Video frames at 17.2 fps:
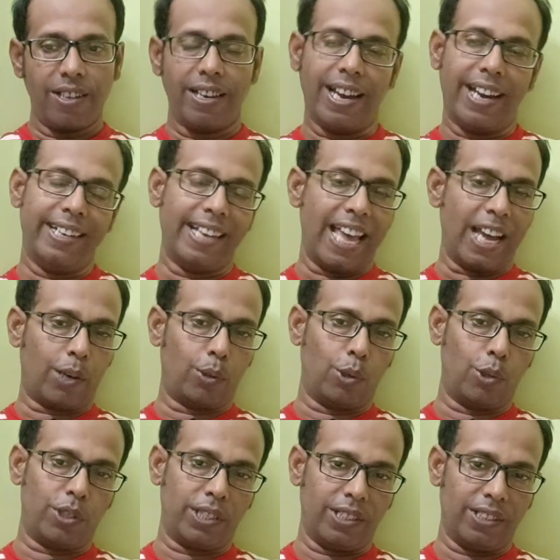and
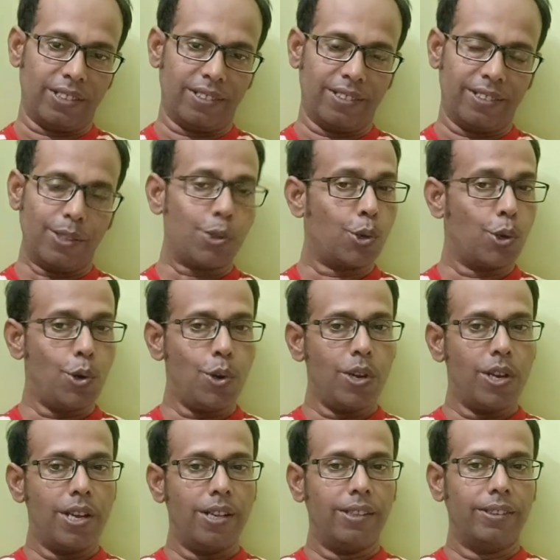acrosin.
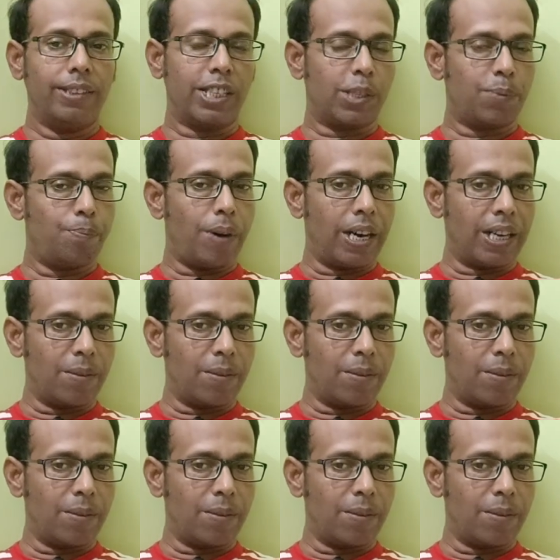So, the sperm